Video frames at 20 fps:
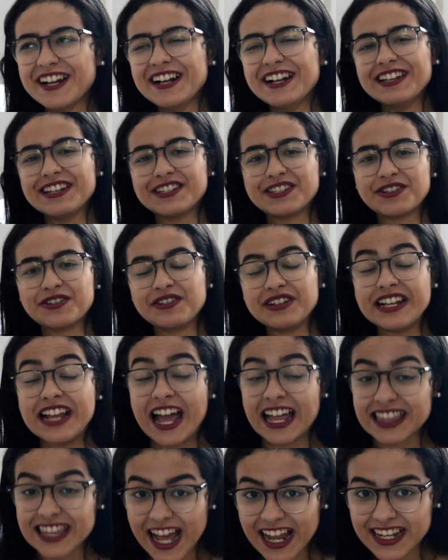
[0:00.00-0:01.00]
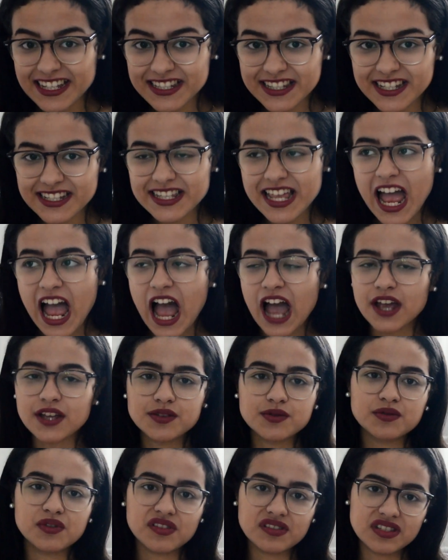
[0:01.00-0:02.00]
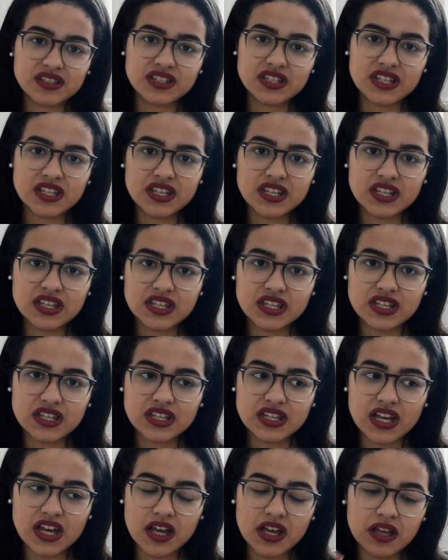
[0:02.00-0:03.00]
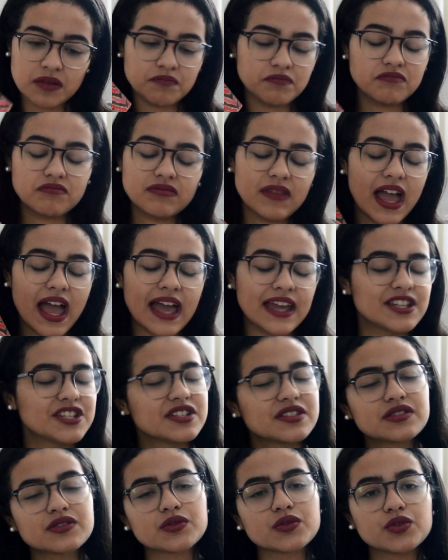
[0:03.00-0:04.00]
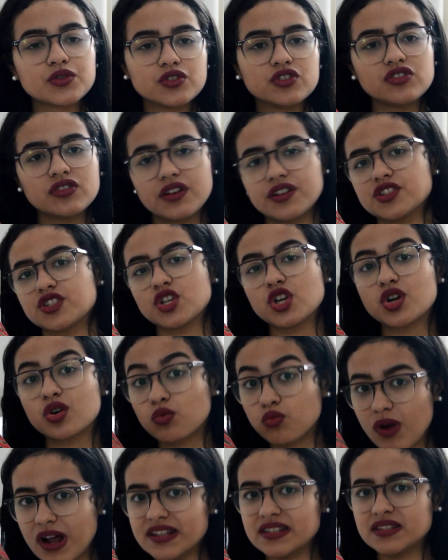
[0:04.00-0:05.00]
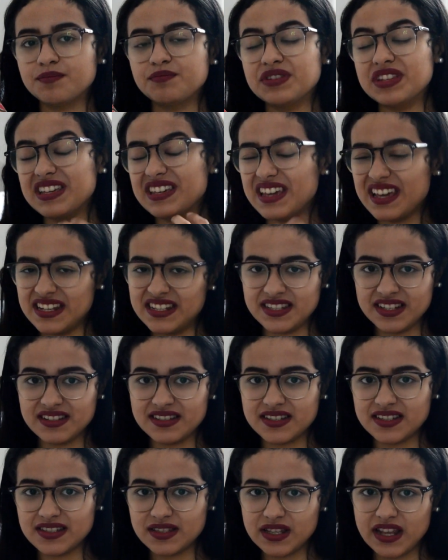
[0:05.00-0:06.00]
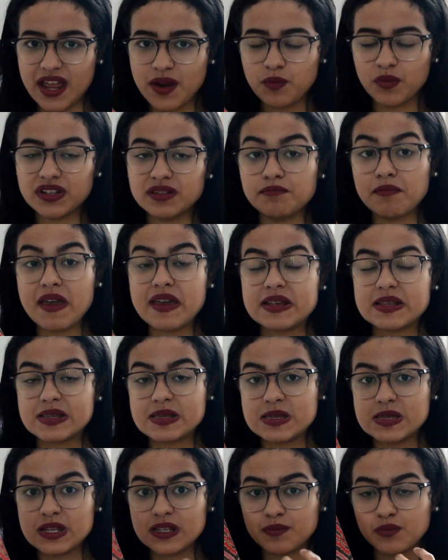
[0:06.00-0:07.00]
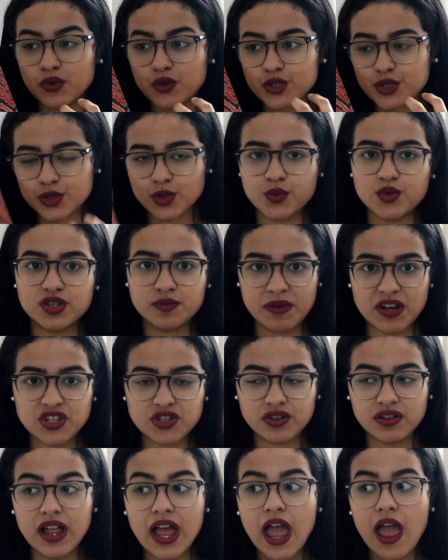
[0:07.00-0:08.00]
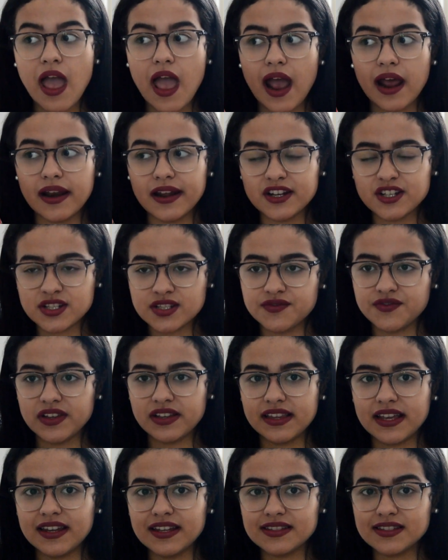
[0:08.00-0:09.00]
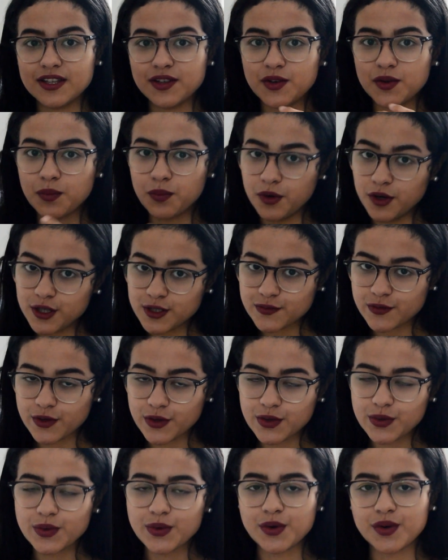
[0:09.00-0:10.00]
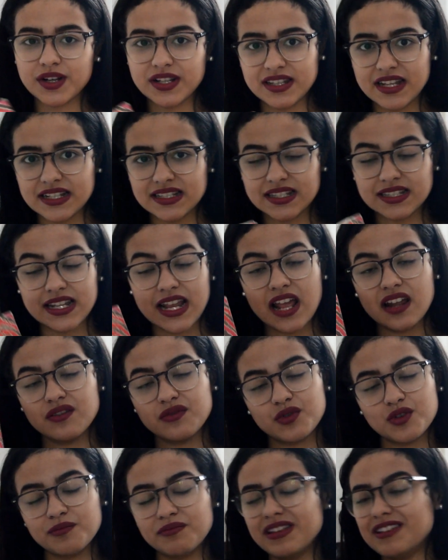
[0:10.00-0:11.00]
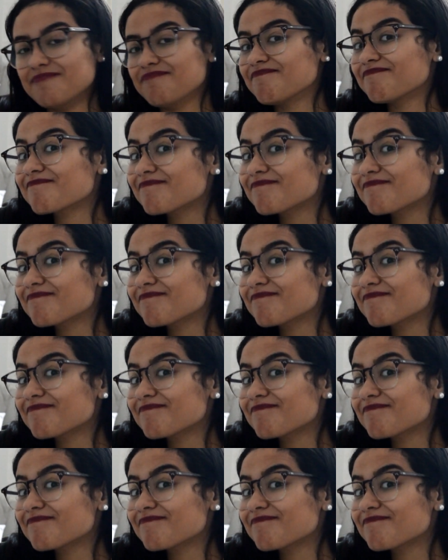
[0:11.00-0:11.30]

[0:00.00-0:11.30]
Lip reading: literary analysis, I do not see, I just could not grasp the essence and what makes this book so special. And I just feel that it either works for you or it doesn't. And for me,